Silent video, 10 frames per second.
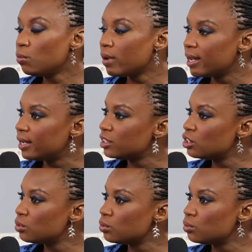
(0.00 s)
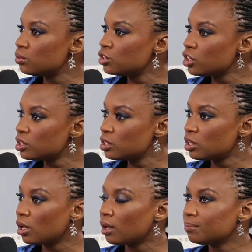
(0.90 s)
way to just
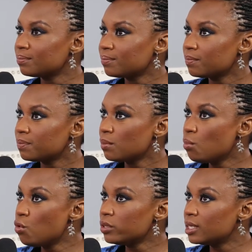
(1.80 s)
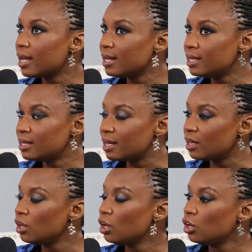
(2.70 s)
more than
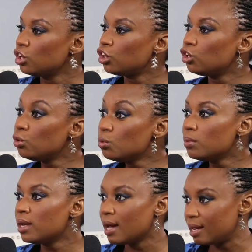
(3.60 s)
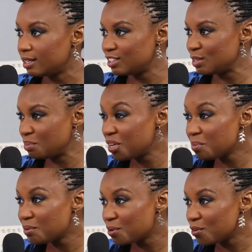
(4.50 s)
anything, humanize
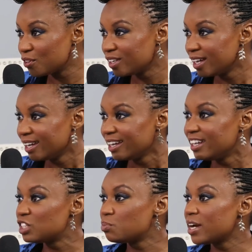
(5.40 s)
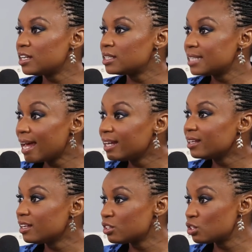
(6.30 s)
people is by
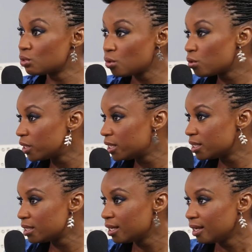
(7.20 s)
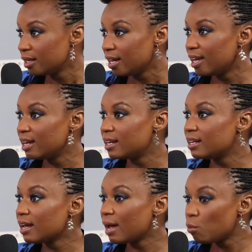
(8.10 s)
telling their stories.
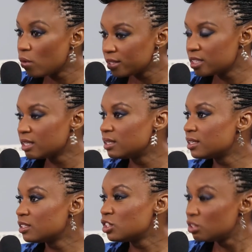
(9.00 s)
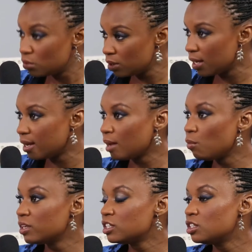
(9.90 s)
And I wanted to do that. I
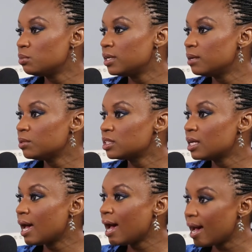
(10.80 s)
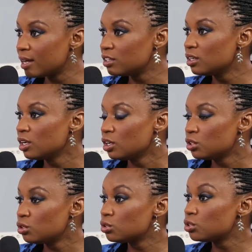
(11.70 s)
wanted to be able to add
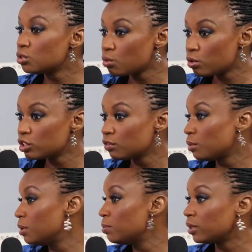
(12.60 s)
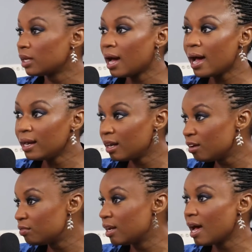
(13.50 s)
to the stories of the people that I
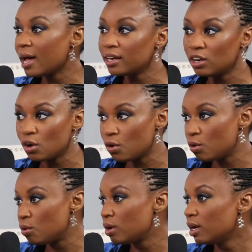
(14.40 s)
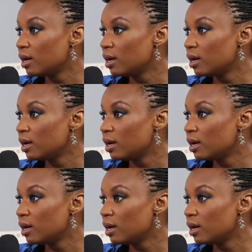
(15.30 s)
love and I know,